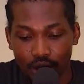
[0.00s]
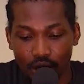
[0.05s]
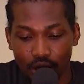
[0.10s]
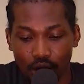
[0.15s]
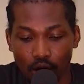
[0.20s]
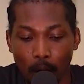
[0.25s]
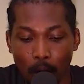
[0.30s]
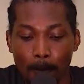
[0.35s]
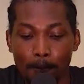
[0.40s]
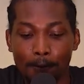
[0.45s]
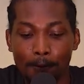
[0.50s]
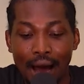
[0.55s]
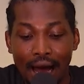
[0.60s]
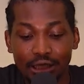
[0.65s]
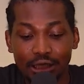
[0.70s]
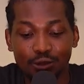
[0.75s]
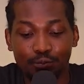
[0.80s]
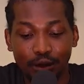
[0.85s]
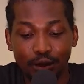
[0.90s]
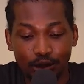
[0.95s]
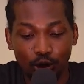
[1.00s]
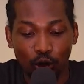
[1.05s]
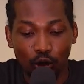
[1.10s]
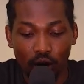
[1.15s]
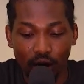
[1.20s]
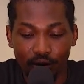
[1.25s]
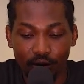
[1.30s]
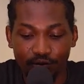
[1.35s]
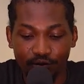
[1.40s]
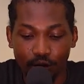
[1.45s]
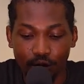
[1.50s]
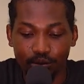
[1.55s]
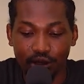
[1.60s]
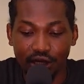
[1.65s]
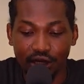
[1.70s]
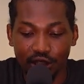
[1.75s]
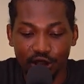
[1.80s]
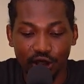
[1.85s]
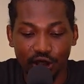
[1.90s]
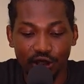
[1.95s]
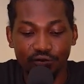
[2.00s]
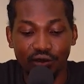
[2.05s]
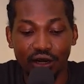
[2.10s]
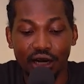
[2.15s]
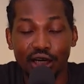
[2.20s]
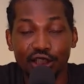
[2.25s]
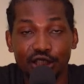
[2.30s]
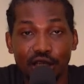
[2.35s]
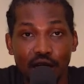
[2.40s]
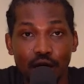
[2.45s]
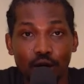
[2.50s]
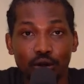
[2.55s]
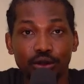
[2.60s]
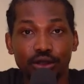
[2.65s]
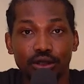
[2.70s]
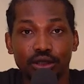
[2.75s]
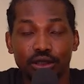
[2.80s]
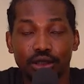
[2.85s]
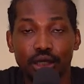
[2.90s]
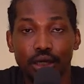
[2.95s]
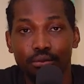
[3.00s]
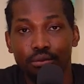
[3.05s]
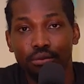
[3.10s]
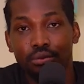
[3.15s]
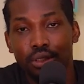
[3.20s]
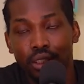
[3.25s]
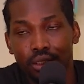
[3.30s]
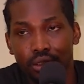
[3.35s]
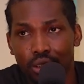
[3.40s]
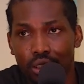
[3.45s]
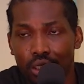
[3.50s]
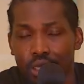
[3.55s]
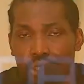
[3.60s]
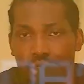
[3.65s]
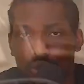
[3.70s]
unbans Bitcoin from the nation's financial ecosystem. That's a nice